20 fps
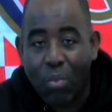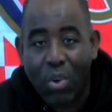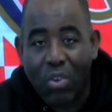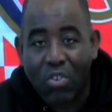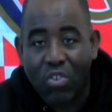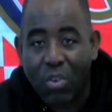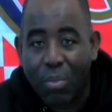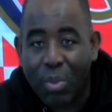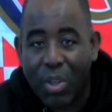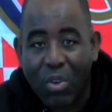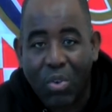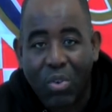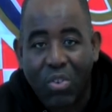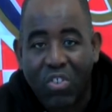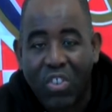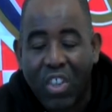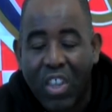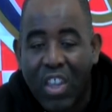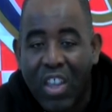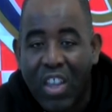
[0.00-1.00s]
Wilshere
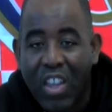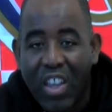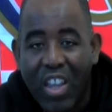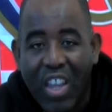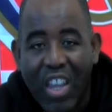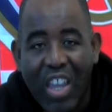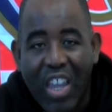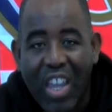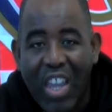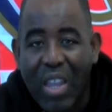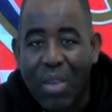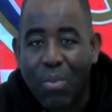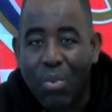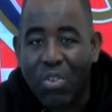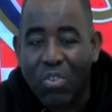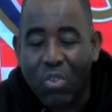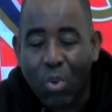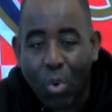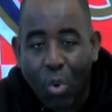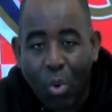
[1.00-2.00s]
because he
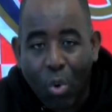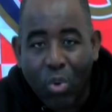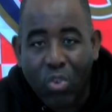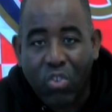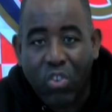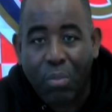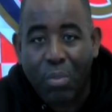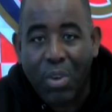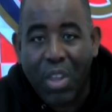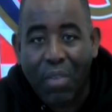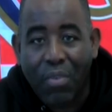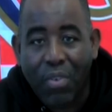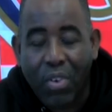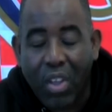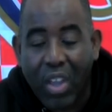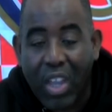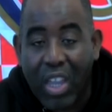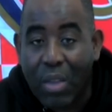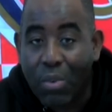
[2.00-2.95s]
was awesome the other night.